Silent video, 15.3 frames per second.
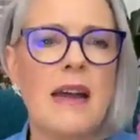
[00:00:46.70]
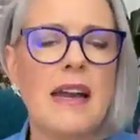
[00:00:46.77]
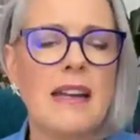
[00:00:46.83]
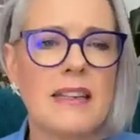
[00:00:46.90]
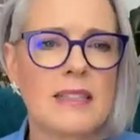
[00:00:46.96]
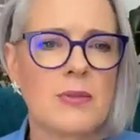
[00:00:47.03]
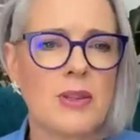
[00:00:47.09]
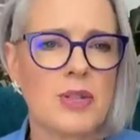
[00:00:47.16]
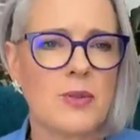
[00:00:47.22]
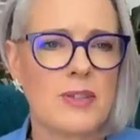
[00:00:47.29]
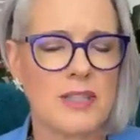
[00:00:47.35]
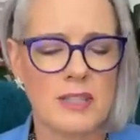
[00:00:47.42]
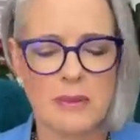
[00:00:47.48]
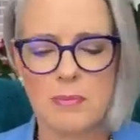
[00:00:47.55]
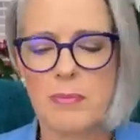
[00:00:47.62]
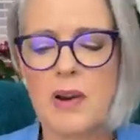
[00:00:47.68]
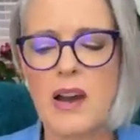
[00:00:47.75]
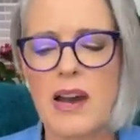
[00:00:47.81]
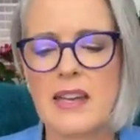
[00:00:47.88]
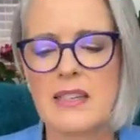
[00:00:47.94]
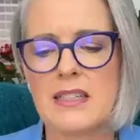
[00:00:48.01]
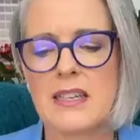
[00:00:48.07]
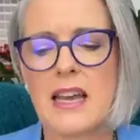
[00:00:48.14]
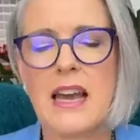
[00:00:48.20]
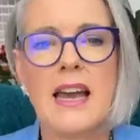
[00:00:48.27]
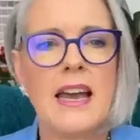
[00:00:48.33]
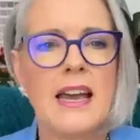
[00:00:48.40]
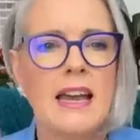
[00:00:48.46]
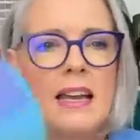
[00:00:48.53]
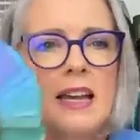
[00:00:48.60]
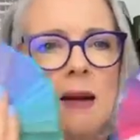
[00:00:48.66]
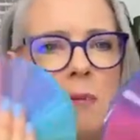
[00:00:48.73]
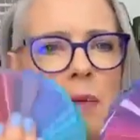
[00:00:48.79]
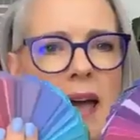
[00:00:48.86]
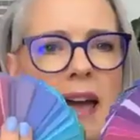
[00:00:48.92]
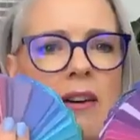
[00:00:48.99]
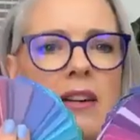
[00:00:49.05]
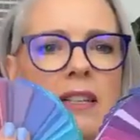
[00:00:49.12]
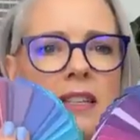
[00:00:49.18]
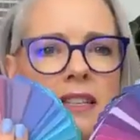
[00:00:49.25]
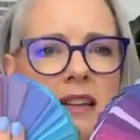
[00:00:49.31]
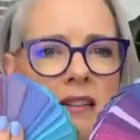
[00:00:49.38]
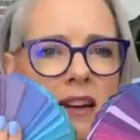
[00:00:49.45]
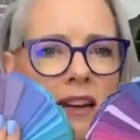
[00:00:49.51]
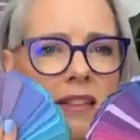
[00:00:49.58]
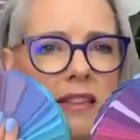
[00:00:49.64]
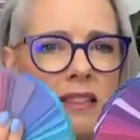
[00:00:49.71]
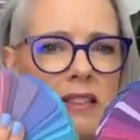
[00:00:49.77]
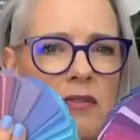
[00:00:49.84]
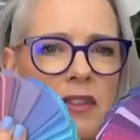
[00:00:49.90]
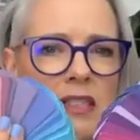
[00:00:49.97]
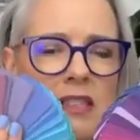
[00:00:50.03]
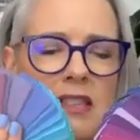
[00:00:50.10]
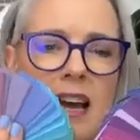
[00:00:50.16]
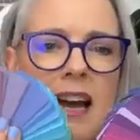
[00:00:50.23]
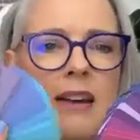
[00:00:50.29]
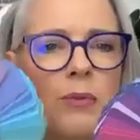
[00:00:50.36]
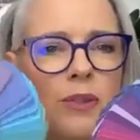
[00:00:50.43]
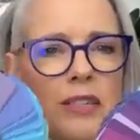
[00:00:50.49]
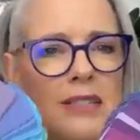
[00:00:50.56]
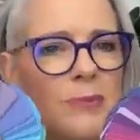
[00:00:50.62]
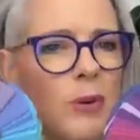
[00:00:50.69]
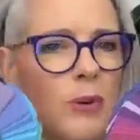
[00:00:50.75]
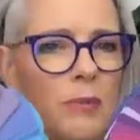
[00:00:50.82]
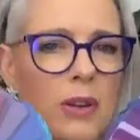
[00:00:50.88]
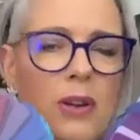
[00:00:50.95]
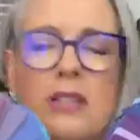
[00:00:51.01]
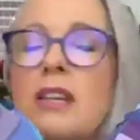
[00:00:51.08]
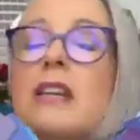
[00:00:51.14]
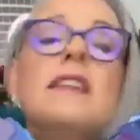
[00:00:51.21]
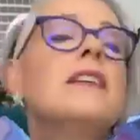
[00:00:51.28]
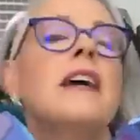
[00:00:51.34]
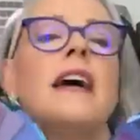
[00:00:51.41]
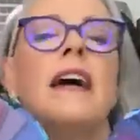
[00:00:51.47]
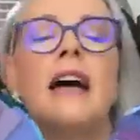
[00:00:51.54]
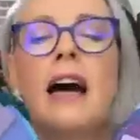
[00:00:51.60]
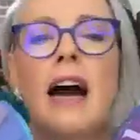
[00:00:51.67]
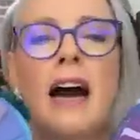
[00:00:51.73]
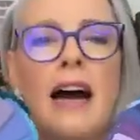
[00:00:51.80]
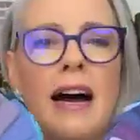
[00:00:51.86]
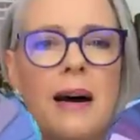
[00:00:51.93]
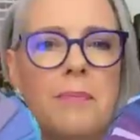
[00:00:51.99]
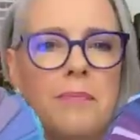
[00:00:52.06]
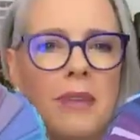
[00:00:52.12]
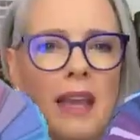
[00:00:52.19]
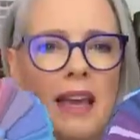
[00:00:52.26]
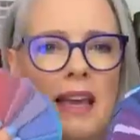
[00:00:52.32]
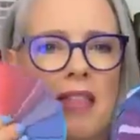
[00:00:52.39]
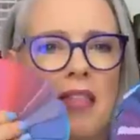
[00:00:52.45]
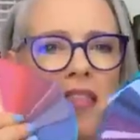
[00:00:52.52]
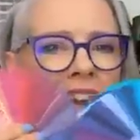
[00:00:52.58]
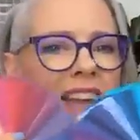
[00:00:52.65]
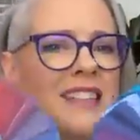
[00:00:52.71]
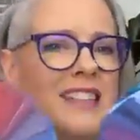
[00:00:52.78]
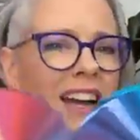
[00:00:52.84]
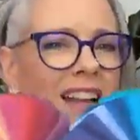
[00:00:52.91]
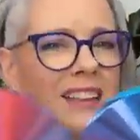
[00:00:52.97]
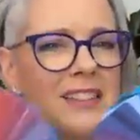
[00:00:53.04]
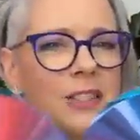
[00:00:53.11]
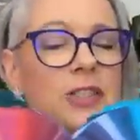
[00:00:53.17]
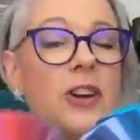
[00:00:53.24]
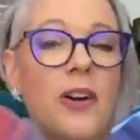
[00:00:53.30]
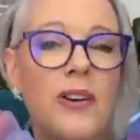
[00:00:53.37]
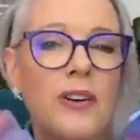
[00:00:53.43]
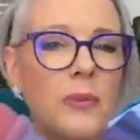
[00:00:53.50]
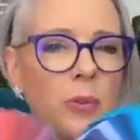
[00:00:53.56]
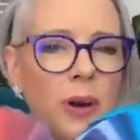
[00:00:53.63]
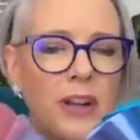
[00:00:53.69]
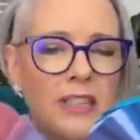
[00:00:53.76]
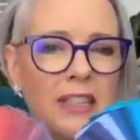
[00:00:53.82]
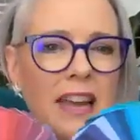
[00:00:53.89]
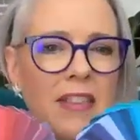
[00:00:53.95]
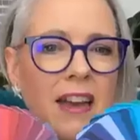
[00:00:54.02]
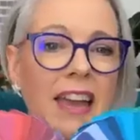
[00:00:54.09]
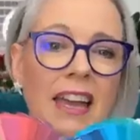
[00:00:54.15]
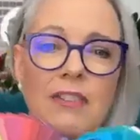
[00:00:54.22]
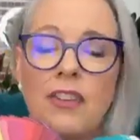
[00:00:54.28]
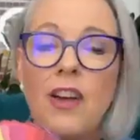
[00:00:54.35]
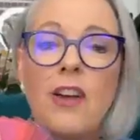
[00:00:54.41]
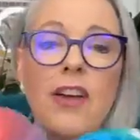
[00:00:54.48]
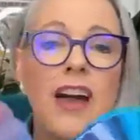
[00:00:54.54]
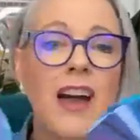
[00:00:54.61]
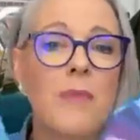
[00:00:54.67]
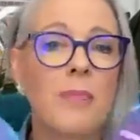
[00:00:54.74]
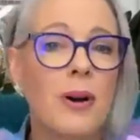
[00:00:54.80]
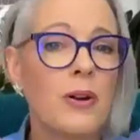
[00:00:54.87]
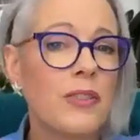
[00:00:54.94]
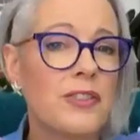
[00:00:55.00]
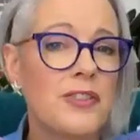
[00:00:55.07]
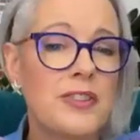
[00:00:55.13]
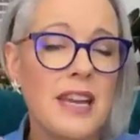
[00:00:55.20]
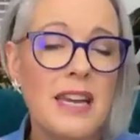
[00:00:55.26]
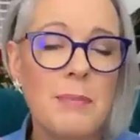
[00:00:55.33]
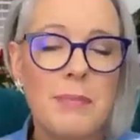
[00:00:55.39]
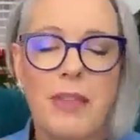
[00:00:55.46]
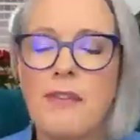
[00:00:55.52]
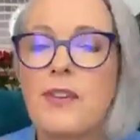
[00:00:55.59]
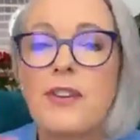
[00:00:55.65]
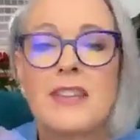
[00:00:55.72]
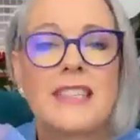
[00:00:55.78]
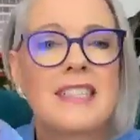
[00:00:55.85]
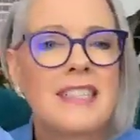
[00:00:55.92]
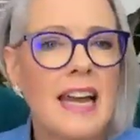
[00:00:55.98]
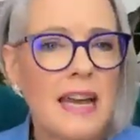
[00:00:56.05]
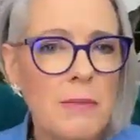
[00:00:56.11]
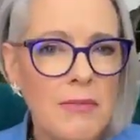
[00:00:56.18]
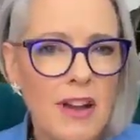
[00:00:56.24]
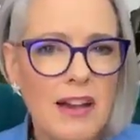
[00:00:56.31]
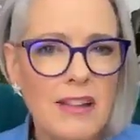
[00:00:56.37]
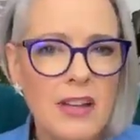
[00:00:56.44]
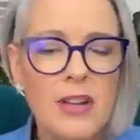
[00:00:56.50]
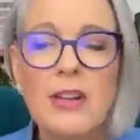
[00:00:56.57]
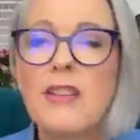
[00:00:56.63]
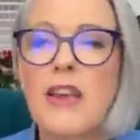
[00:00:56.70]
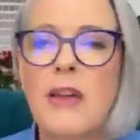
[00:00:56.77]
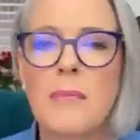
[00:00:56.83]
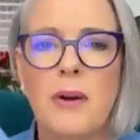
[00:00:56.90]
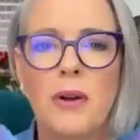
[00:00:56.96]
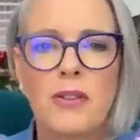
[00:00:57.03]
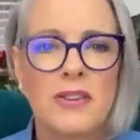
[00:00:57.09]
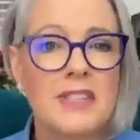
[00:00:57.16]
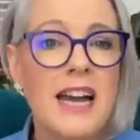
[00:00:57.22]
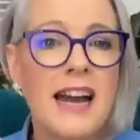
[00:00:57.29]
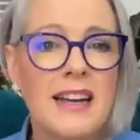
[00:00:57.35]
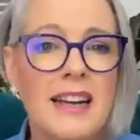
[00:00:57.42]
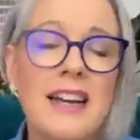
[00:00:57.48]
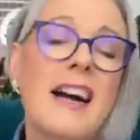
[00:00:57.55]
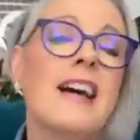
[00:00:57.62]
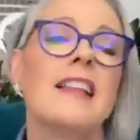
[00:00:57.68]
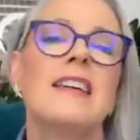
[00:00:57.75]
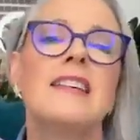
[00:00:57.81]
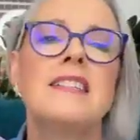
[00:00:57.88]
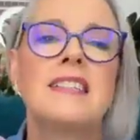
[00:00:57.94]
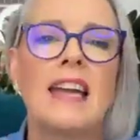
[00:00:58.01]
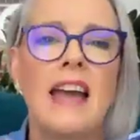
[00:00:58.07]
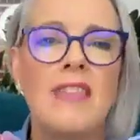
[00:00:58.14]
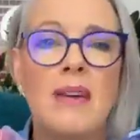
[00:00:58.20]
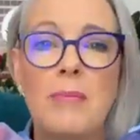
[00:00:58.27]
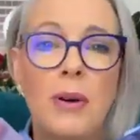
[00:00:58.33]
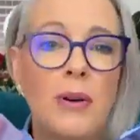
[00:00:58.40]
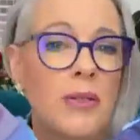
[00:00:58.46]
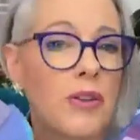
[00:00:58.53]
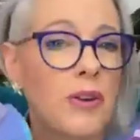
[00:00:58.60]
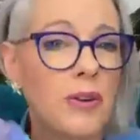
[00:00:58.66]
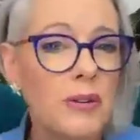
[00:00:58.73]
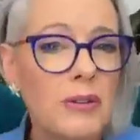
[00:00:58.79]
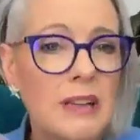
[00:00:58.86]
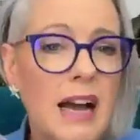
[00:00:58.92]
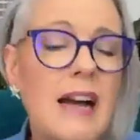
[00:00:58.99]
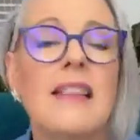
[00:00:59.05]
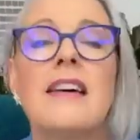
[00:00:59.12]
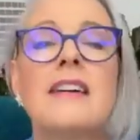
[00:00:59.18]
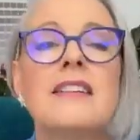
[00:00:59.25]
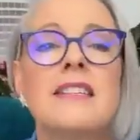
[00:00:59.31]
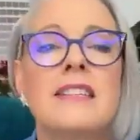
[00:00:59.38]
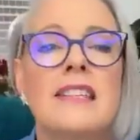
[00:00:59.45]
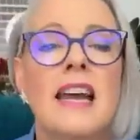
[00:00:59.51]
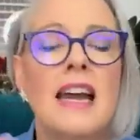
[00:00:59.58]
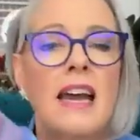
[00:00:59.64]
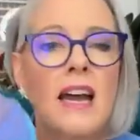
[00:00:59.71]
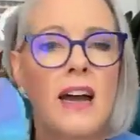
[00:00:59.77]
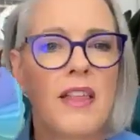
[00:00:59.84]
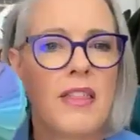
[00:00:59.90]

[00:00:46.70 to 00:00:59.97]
dramatic swatch, which is bright, and compare it to something like this, sophisticated, which is more muted, these colours don't work together. Even though they are both deep, they've got the same value, they're both darker colours and they're both cool colours.